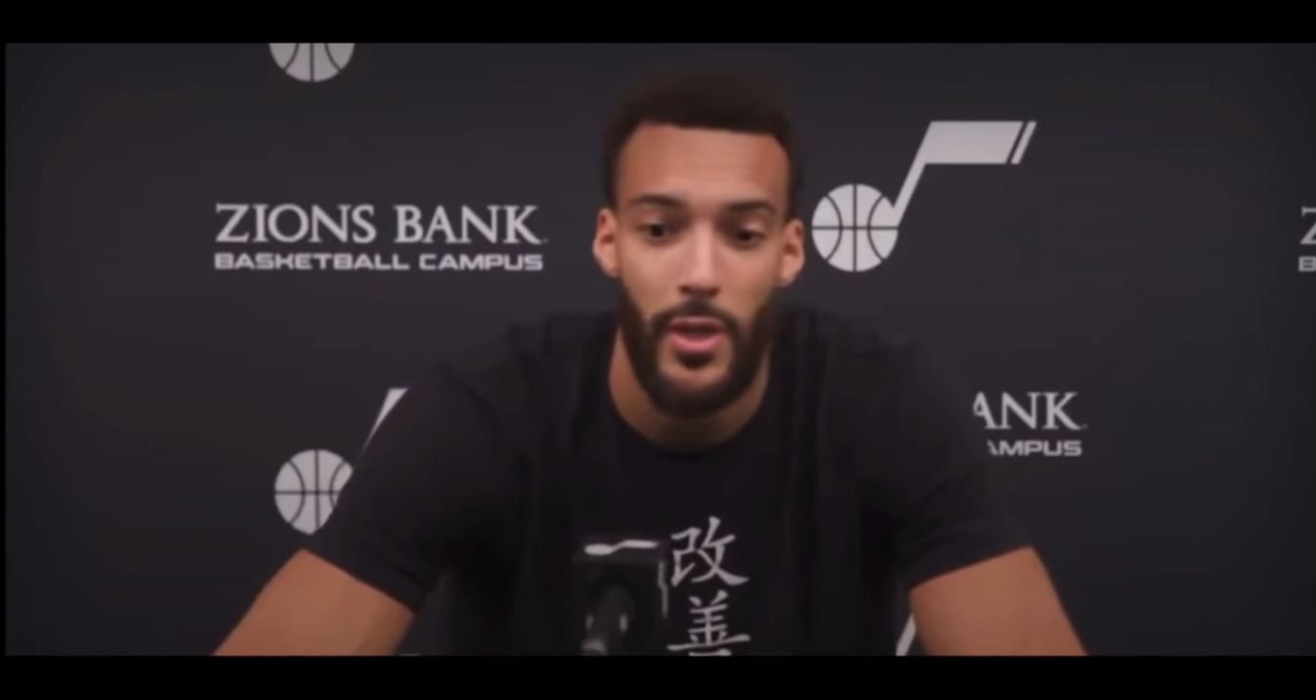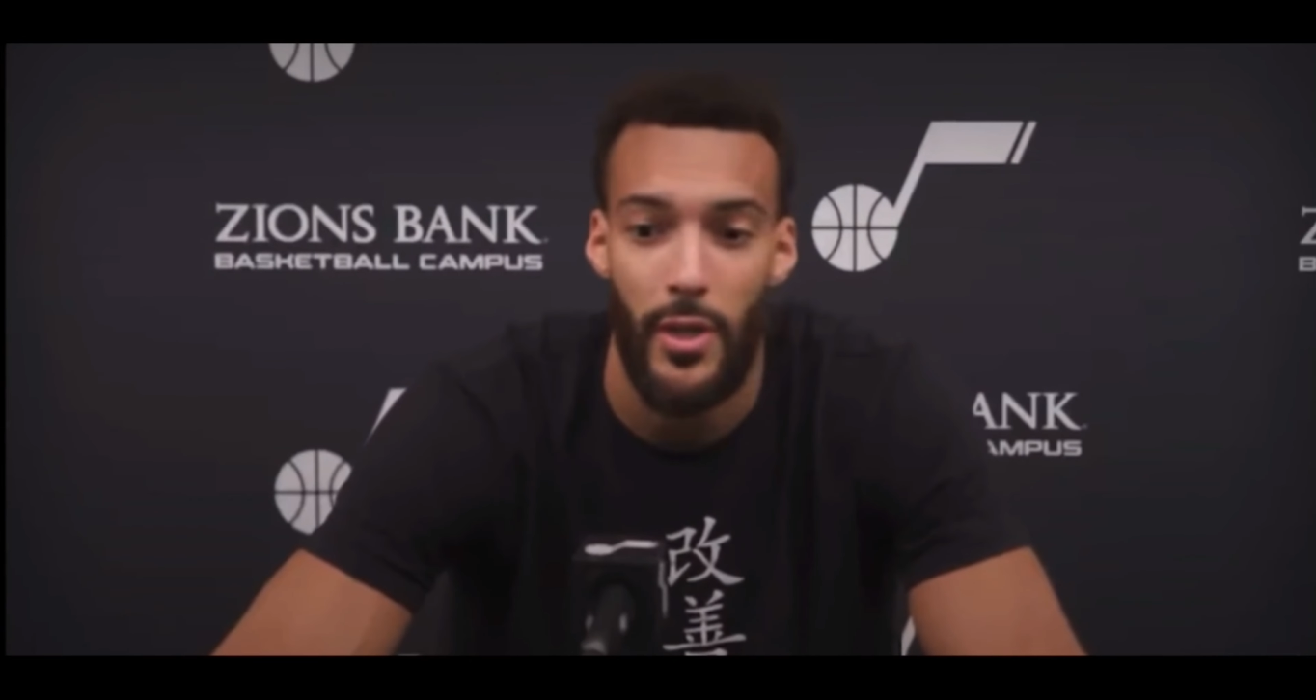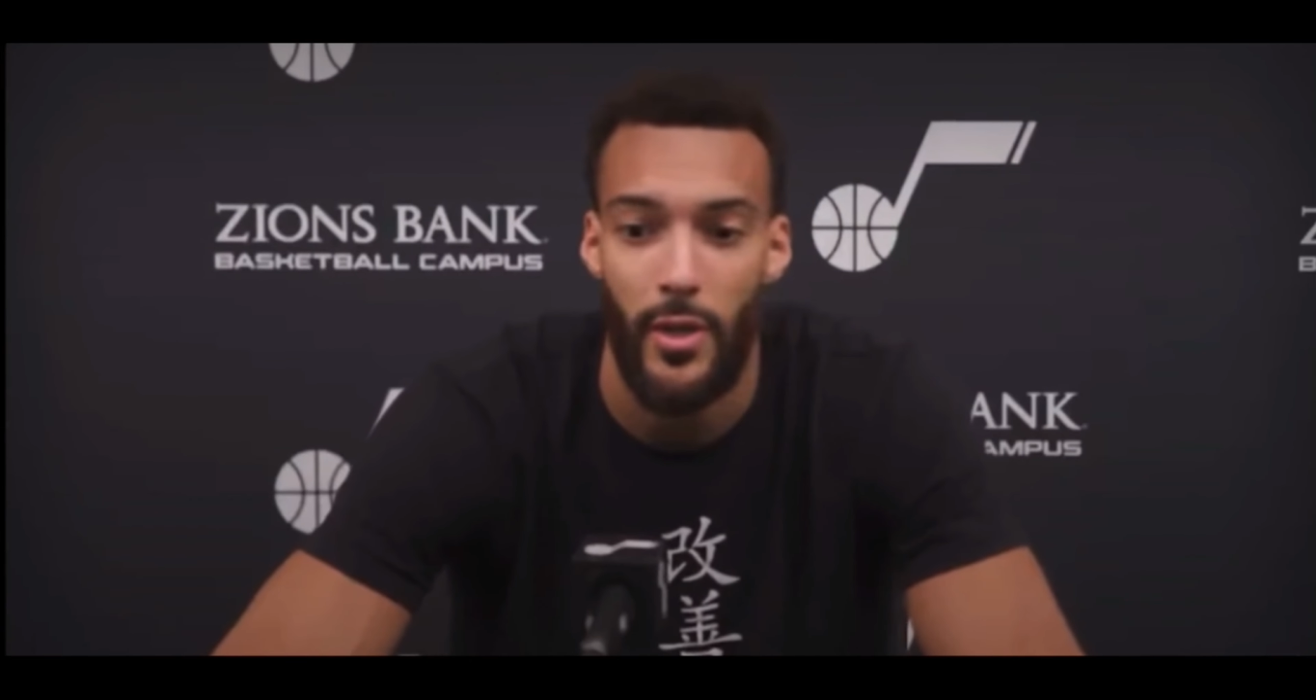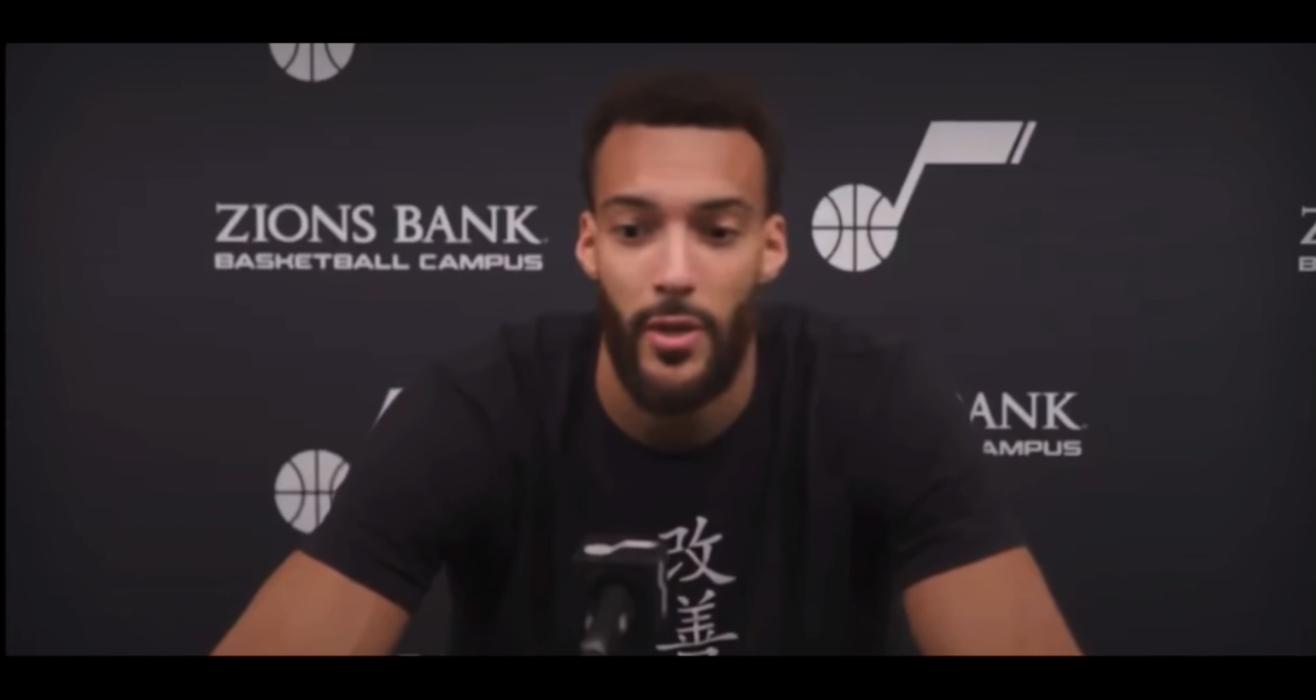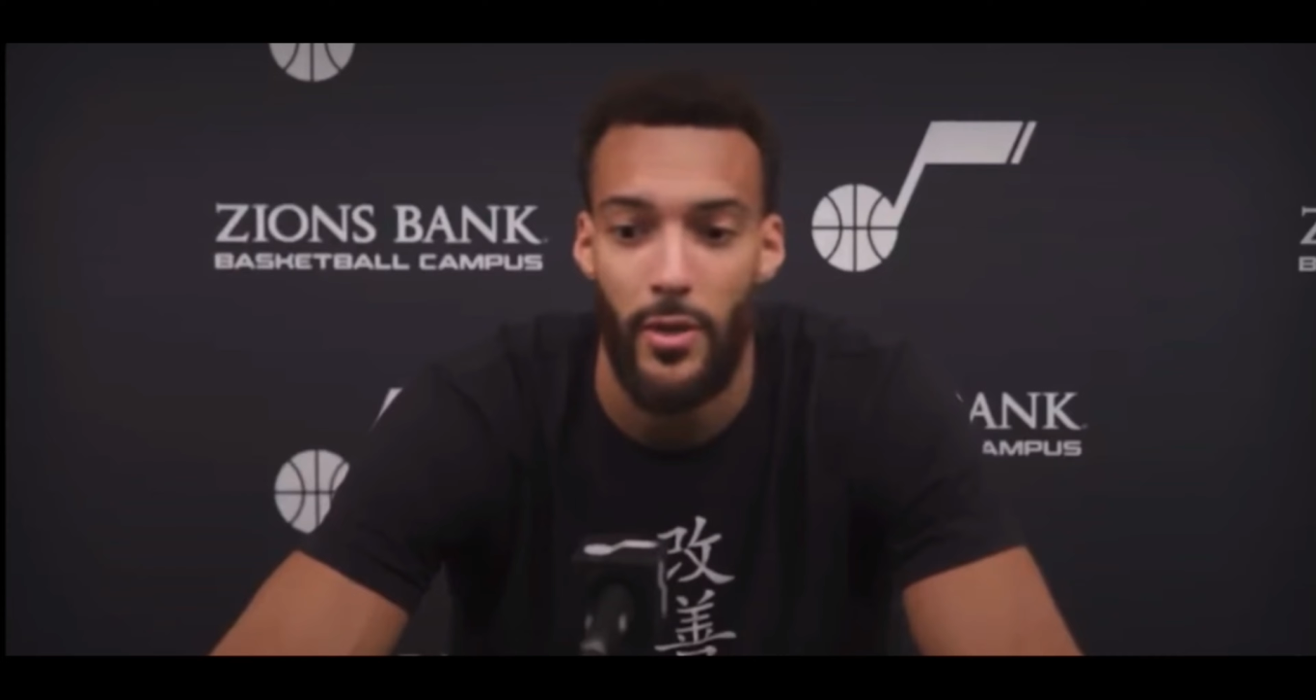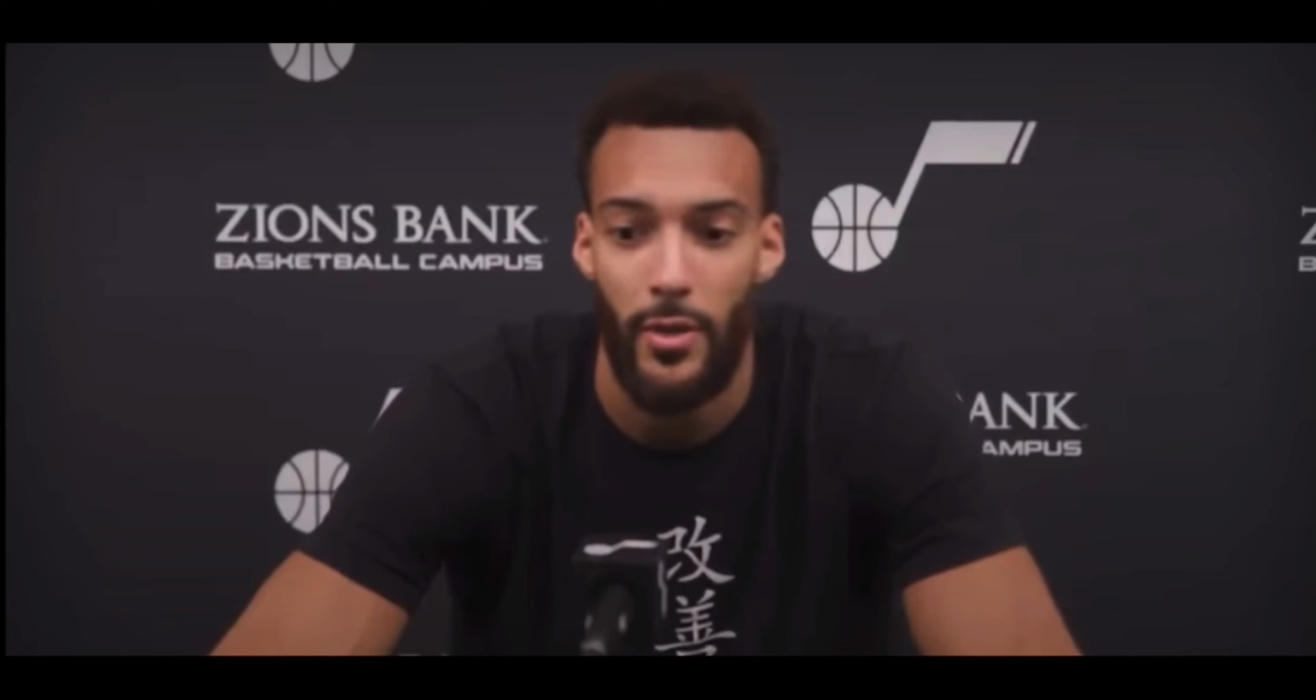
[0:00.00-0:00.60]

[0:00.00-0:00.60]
And